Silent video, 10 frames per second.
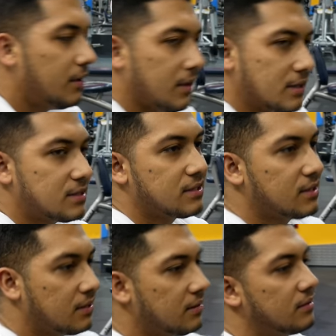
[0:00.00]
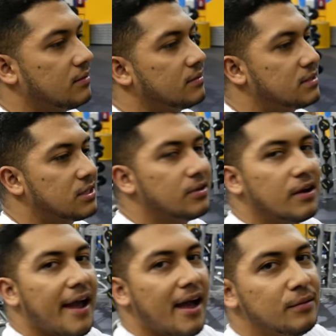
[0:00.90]
It's still
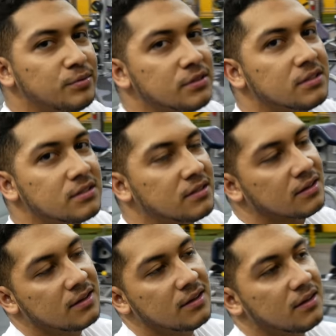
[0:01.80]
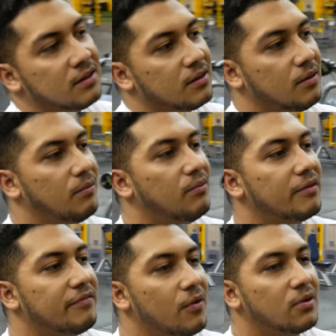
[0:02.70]
your abs, just
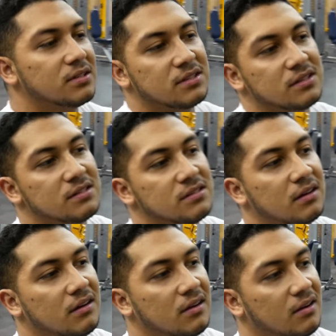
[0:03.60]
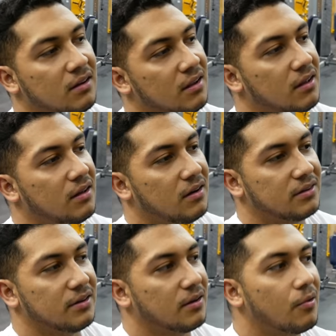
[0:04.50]
one focuses
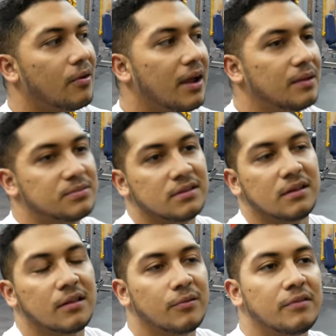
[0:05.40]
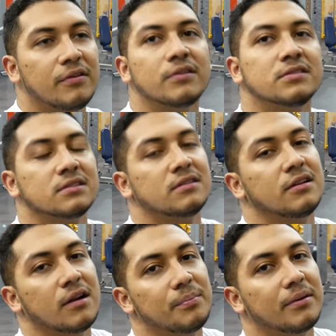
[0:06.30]
on your lower abs and the other one focuses on
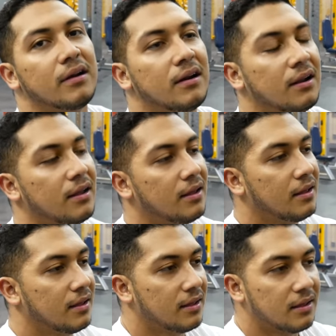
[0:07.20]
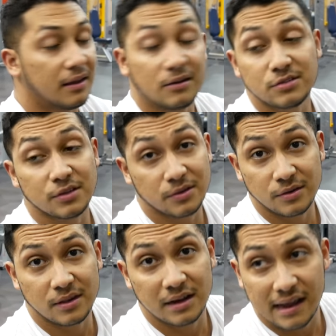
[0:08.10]
your upper. And also
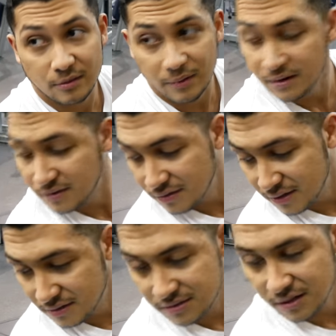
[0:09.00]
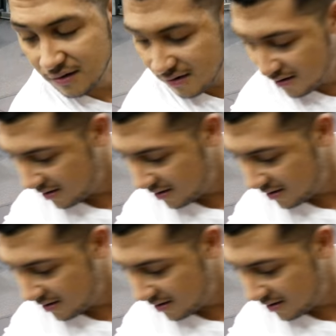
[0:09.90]
you can add weight to it, so